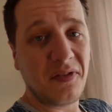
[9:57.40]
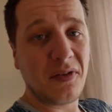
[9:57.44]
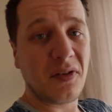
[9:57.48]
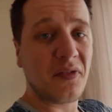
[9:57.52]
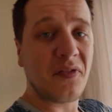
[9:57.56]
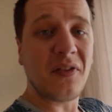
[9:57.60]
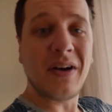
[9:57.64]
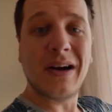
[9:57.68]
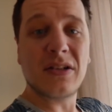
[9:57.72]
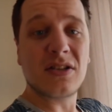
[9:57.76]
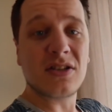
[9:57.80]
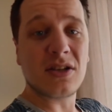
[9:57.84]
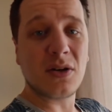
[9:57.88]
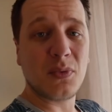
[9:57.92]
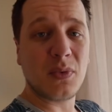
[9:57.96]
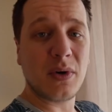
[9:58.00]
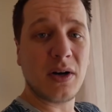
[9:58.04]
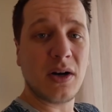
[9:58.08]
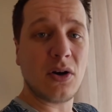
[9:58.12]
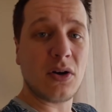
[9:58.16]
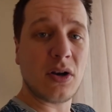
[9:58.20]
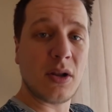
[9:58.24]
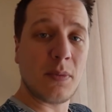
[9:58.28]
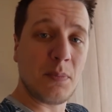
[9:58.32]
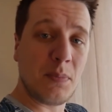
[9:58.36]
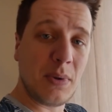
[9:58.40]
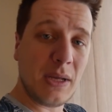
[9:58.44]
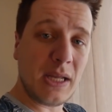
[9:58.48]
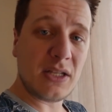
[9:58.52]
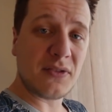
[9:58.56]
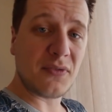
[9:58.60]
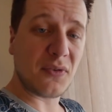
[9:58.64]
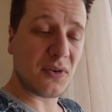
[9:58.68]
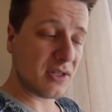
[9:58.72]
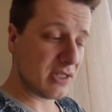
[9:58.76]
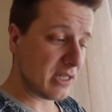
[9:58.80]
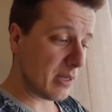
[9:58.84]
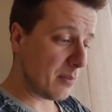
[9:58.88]
found somewhere on a
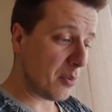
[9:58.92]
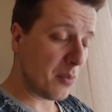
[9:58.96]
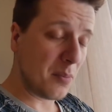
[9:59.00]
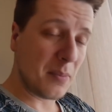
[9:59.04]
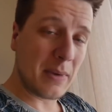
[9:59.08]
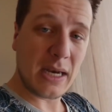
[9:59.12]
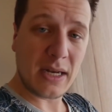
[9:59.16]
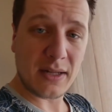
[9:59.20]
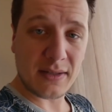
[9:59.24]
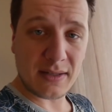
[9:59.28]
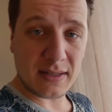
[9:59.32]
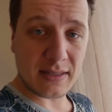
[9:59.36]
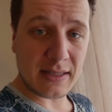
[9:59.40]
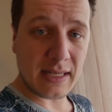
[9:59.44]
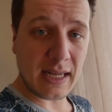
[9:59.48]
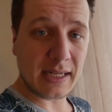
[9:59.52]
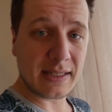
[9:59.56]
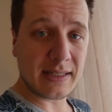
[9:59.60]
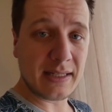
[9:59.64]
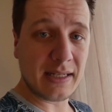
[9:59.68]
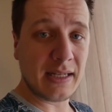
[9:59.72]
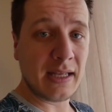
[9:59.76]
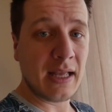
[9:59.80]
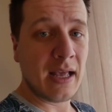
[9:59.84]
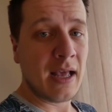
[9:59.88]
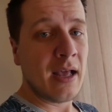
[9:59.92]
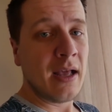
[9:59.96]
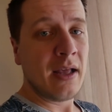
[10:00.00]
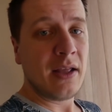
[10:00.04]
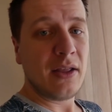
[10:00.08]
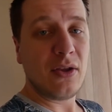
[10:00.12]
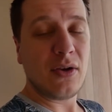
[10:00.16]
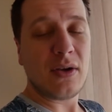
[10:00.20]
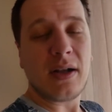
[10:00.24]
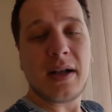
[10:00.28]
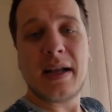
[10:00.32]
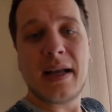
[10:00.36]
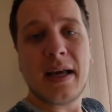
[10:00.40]
beach, for example, metal detecting,
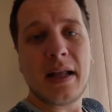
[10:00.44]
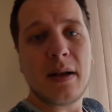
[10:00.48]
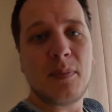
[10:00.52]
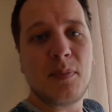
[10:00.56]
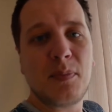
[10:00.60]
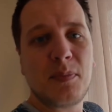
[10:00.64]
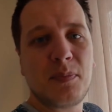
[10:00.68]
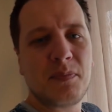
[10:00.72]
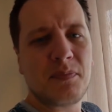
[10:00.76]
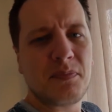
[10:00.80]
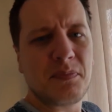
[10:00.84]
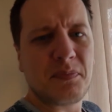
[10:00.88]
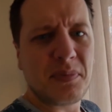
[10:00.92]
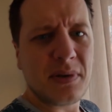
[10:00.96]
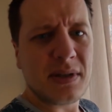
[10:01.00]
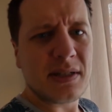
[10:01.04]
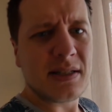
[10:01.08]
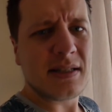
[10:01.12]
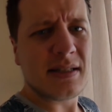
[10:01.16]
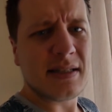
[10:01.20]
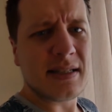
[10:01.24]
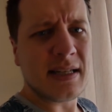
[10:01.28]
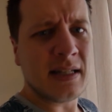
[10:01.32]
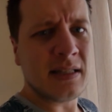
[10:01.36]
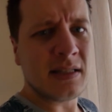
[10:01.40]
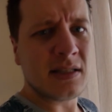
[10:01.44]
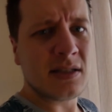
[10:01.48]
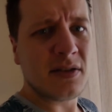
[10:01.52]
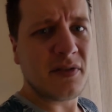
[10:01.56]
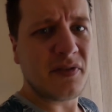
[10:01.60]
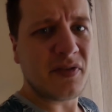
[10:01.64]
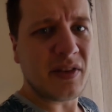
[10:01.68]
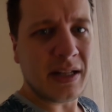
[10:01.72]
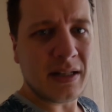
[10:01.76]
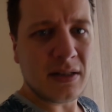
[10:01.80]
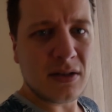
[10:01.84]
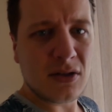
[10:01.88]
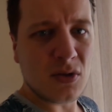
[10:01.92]
you can get a prison sentence
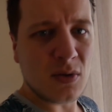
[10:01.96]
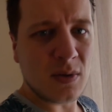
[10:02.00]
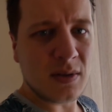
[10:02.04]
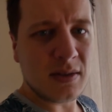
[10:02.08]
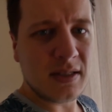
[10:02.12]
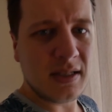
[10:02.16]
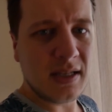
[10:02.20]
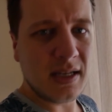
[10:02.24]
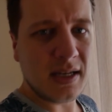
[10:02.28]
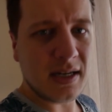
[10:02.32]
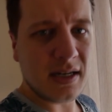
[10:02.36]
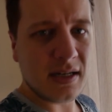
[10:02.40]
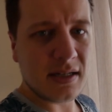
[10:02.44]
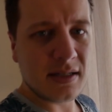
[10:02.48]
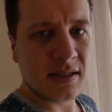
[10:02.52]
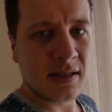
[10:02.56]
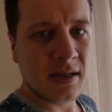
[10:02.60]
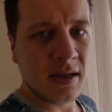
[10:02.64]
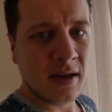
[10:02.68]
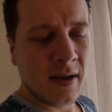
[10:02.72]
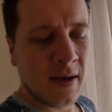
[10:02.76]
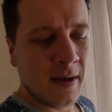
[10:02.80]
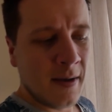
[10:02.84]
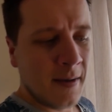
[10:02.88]
of 10 to 20 years.